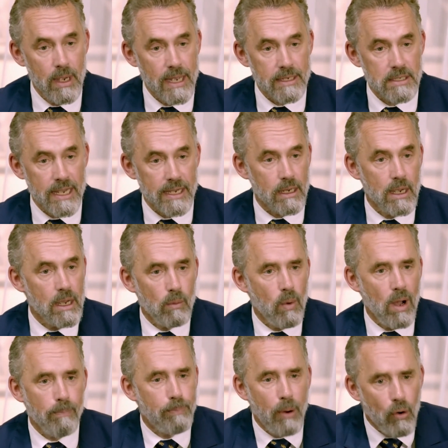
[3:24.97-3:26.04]
It's like,
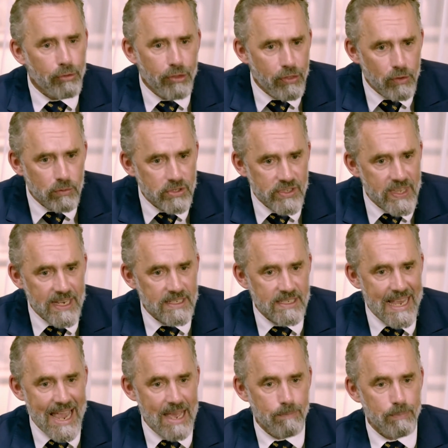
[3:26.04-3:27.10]
well, both of those things
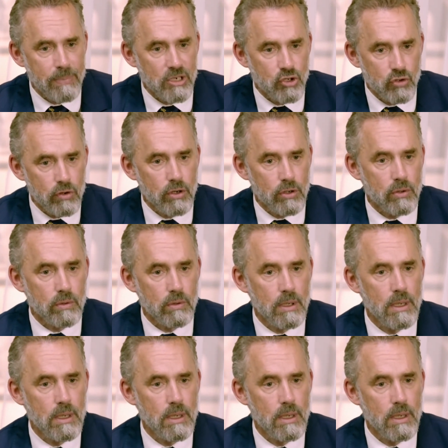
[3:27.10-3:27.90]
can't be true.